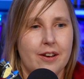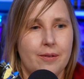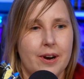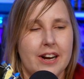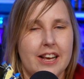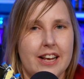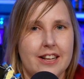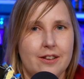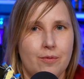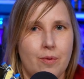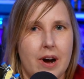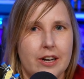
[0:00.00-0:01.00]
We're going to get
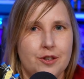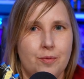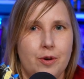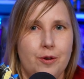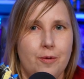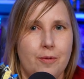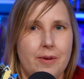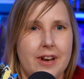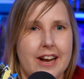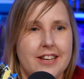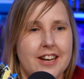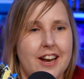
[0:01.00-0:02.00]
to watch Wonder Woman
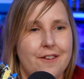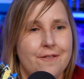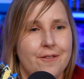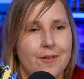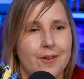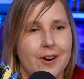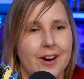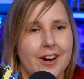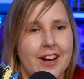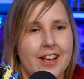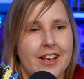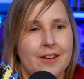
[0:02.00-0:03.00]
1984
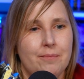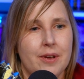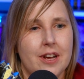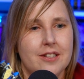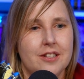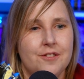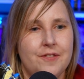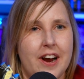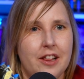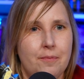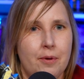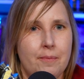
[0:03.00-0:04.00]
because it's
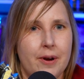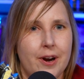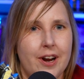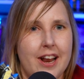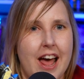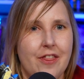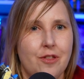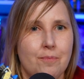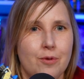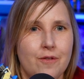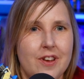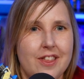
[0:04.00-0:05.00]
finally premiering at the
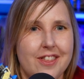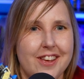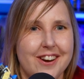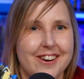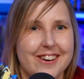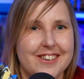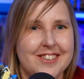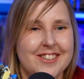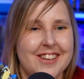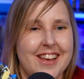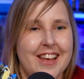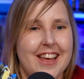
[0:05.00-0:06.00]
movie
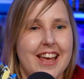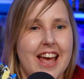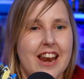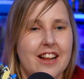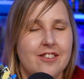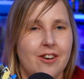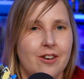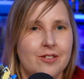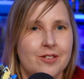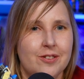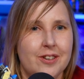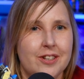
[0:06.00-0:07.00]
theaters. And it's
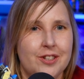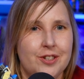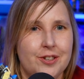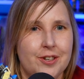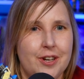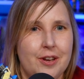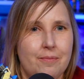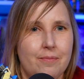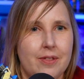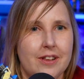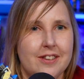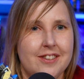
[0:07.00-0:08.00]
also going to
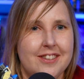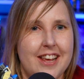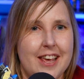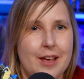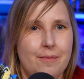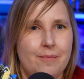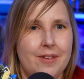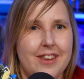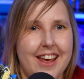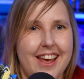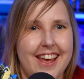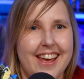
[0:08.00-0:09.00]
stream the same
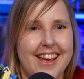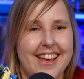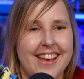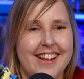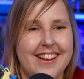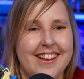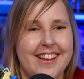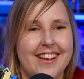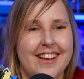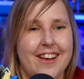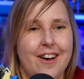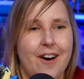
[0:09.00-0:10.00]
day
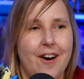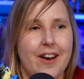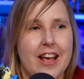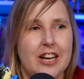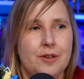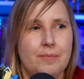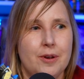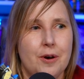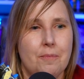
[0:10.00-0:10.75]
on HBO